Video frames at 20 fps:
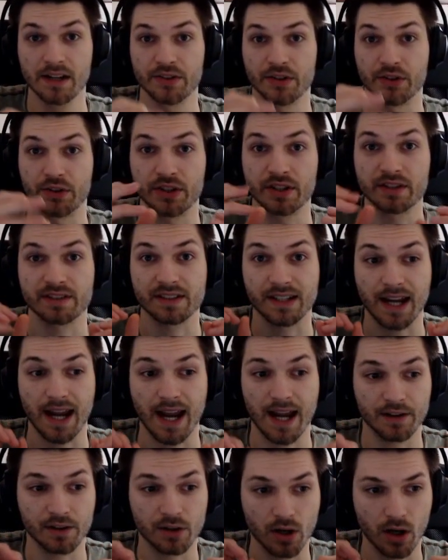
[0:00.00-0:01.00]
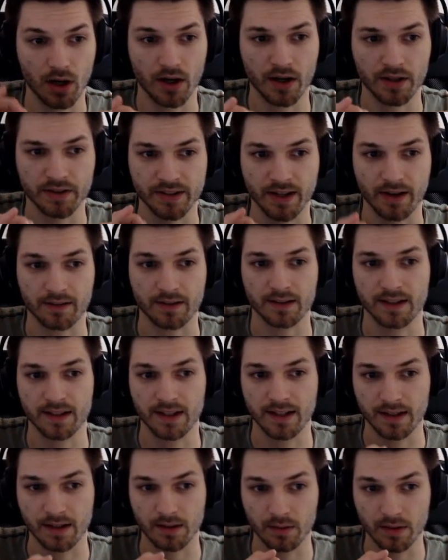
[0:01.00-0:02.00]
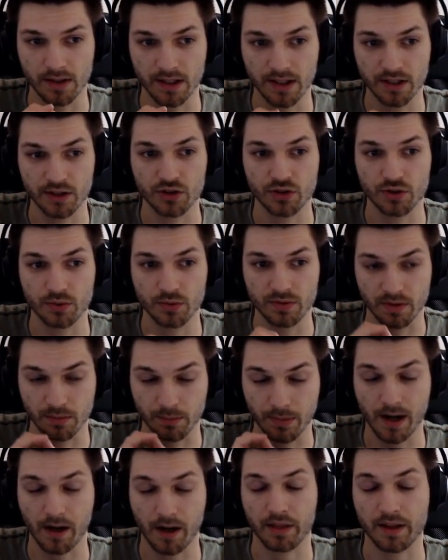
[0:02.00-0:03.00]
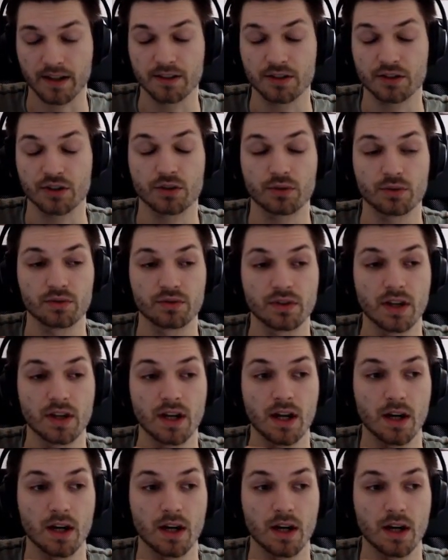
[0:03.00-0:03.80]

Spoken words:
So this can cause targeting issues and pathing issues